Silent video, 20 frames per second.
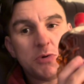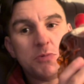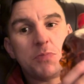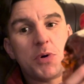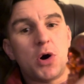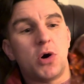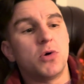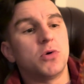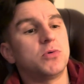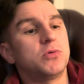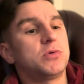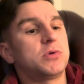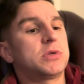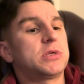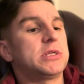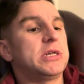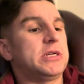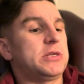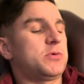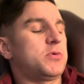bottles,
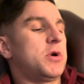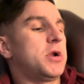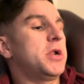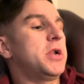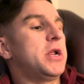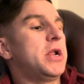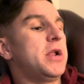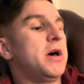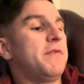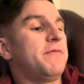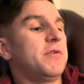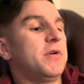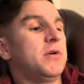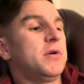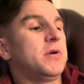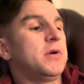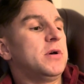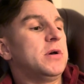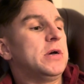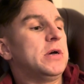this one and another,
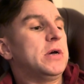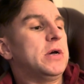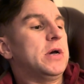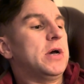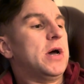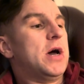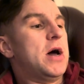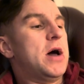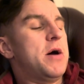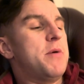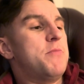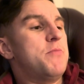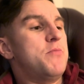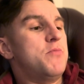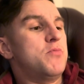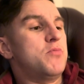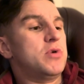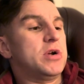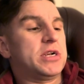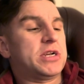
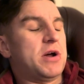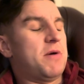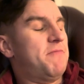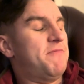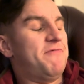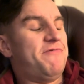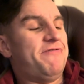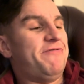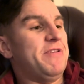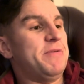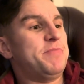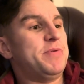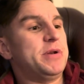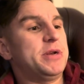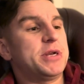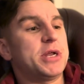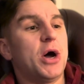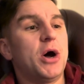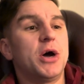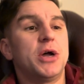which I'm
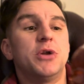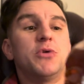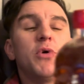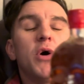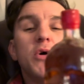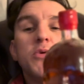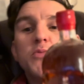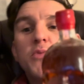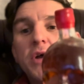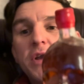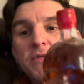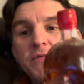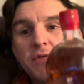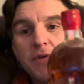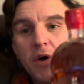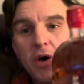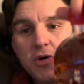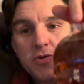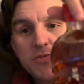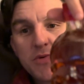flipping dying to
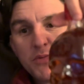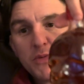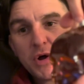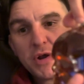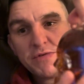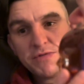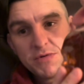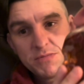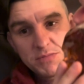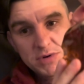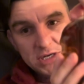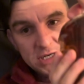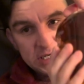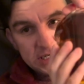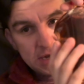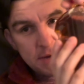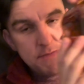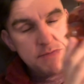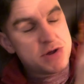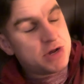open one of them, but he
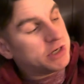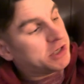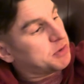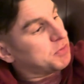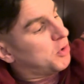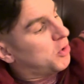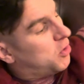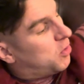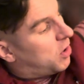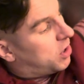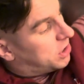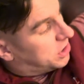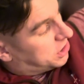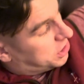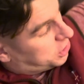sent me a small one to